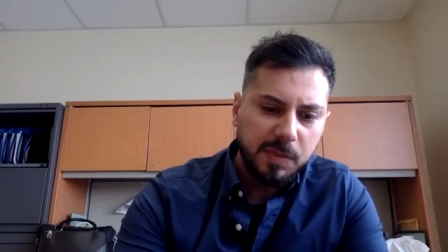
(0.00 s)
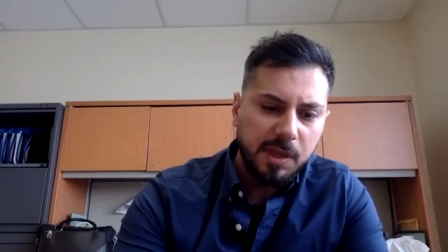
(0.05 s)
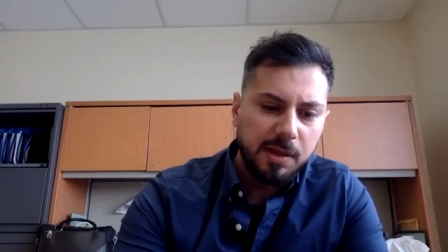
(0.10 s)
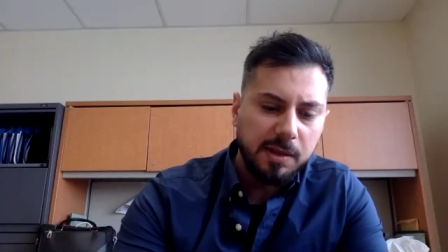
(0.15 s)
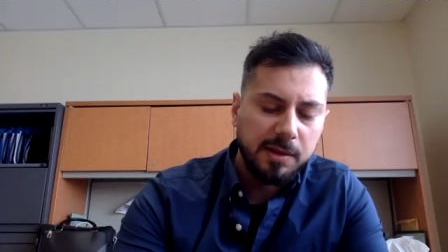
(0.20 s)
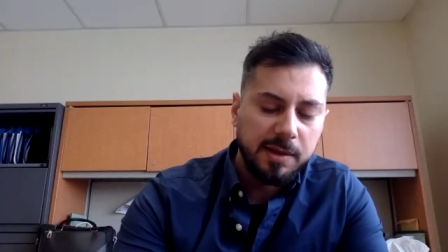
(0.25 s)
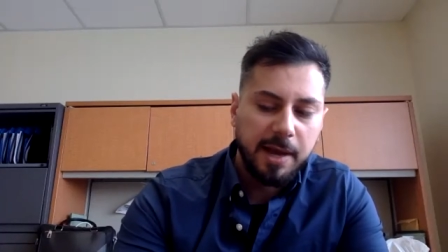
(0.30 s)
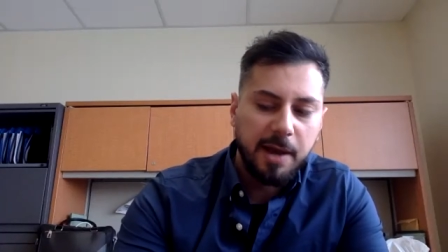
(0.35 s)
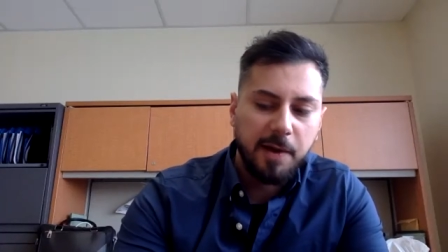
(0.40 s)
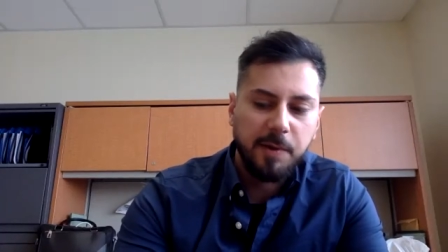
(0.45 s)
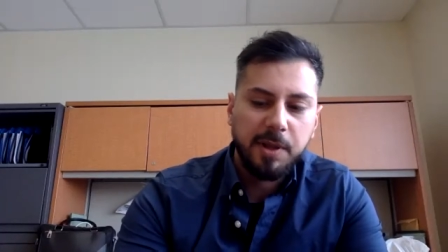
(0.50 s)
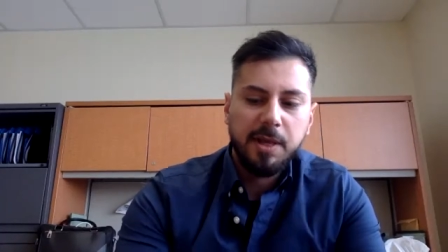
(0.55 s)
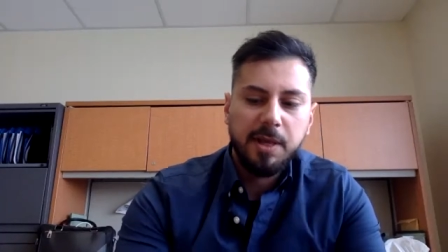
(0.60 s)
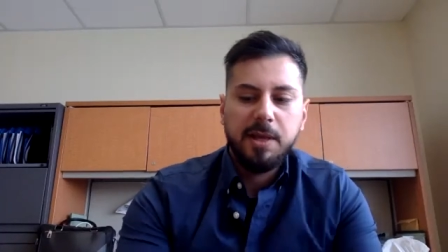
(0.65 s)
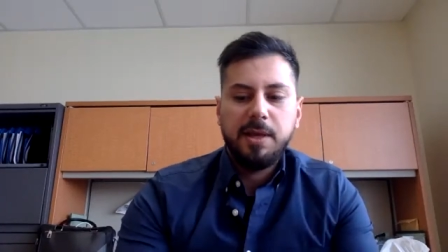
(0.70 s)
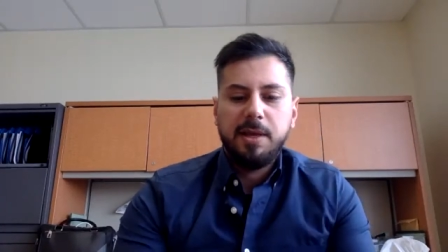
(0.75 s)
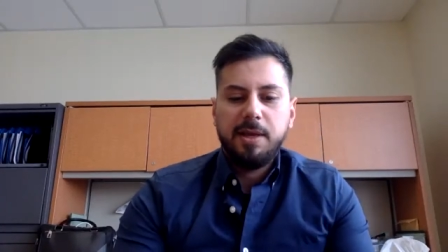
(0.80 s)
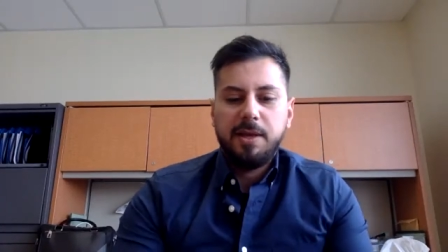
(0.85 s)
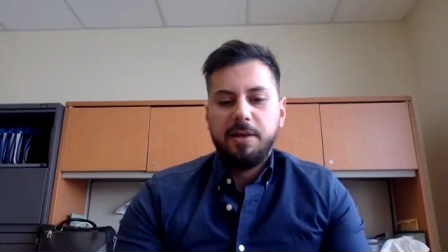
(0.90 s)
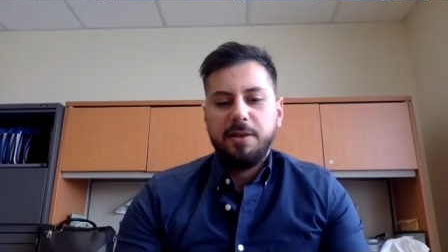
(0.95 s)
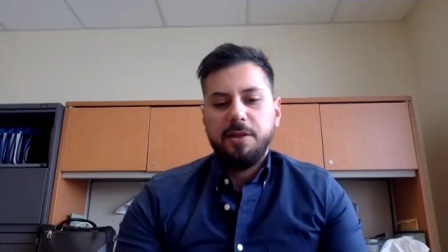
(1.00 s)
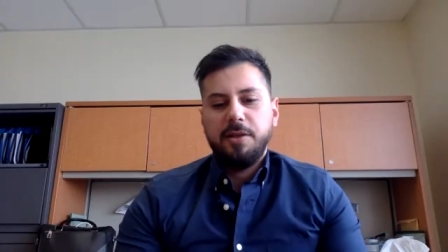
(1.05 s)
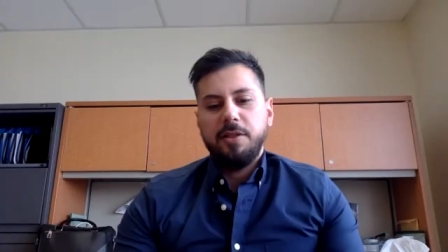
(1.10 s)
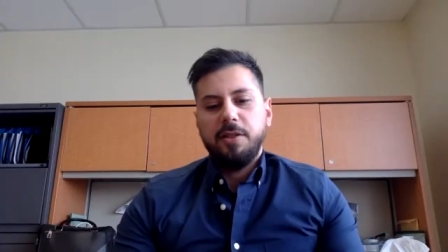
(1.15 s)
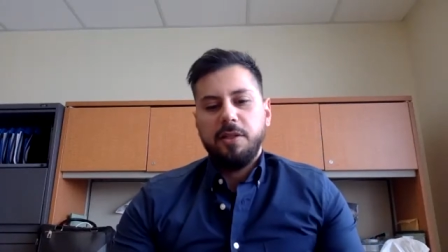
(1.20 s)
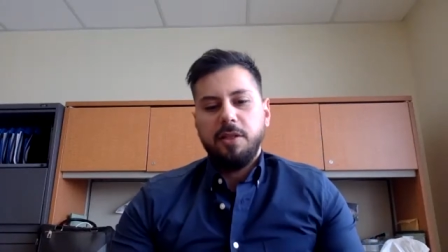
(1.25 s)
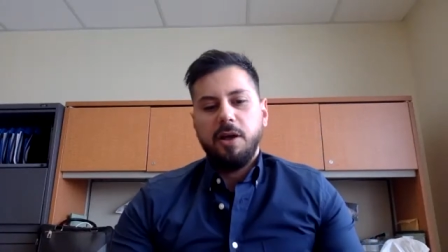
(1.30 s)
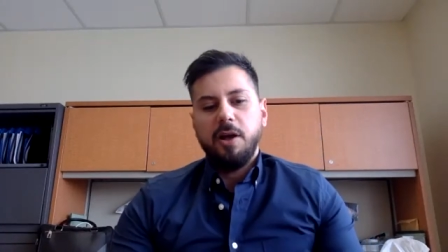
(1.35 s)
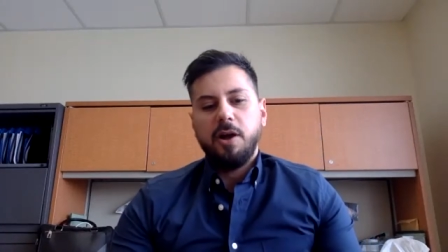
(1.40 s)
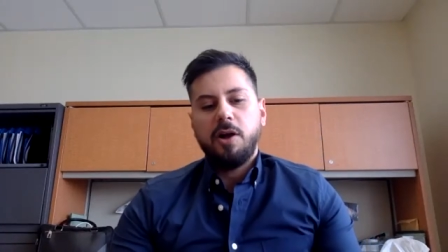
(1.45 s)
Now,
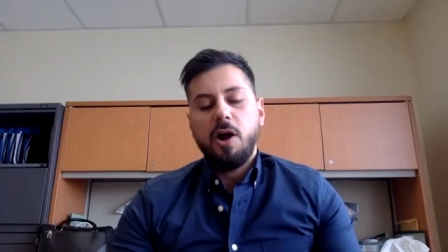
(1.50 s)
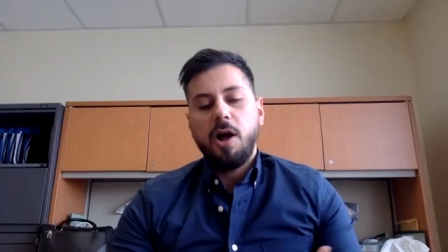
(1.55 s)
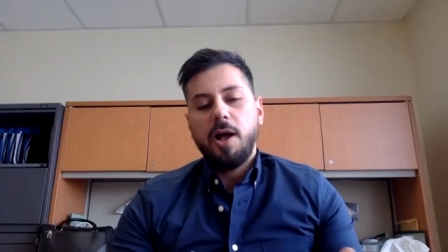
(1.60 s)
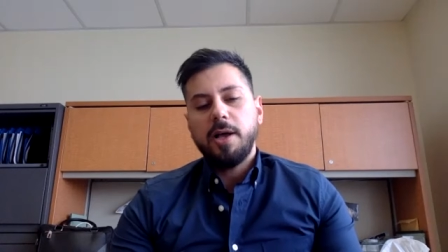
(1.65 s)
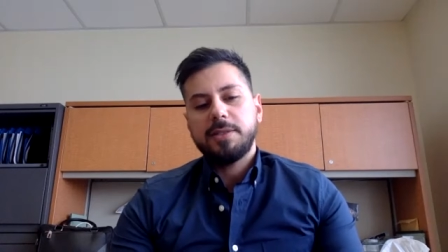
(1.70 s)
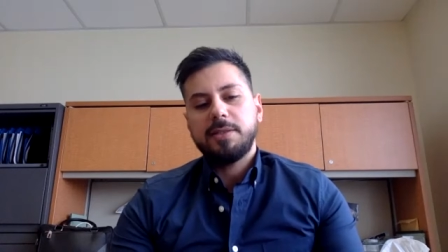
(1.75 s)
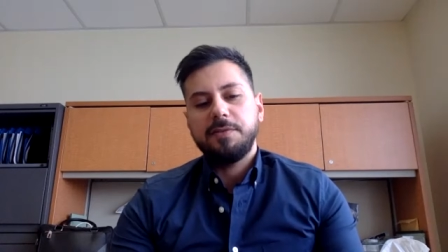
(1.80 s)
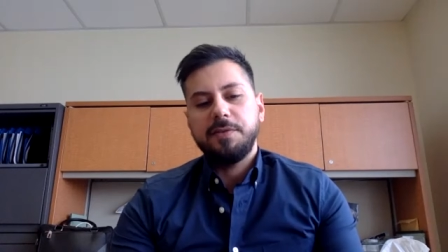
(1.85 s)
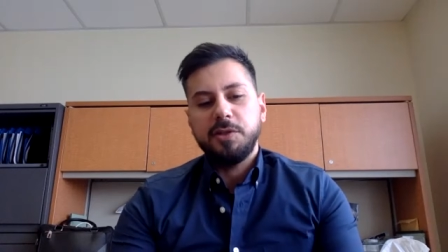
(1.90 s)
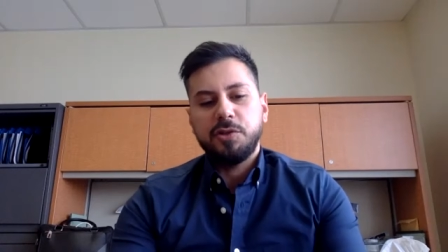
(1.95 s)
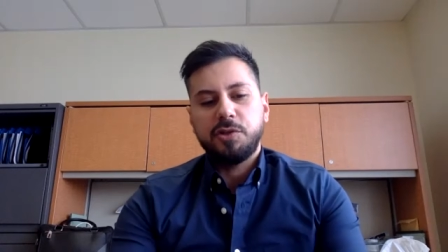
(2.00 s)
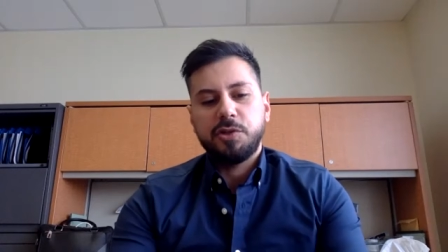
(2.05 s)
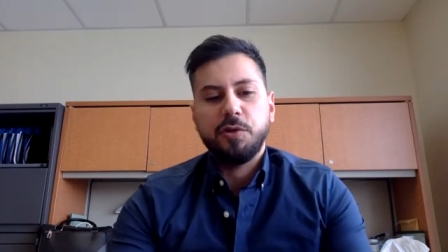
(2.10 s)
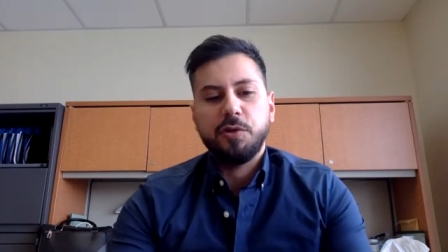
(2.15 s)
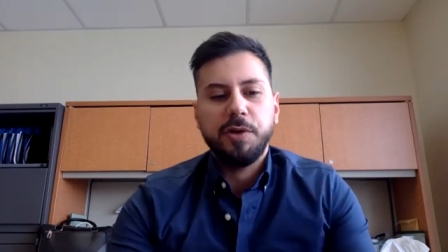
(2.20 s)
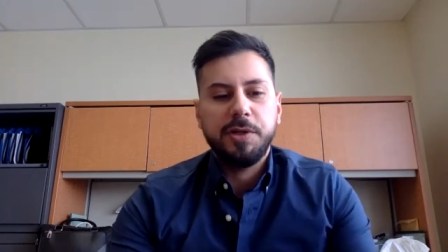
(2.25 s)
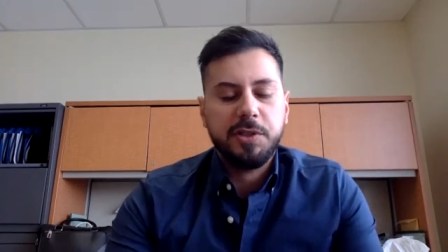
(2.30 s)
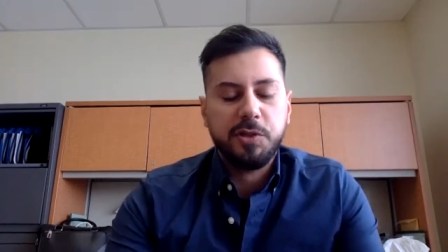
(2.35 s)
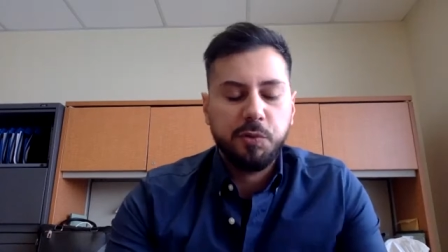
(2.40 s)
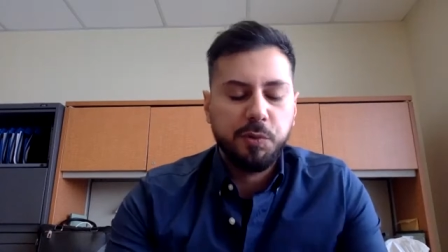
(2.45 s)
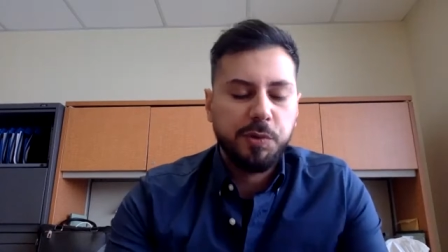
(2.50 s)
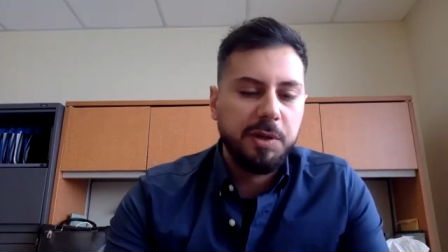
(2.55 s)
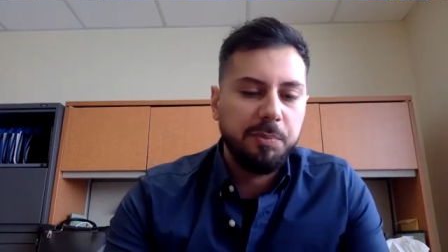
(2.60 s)
the cost of insurance is really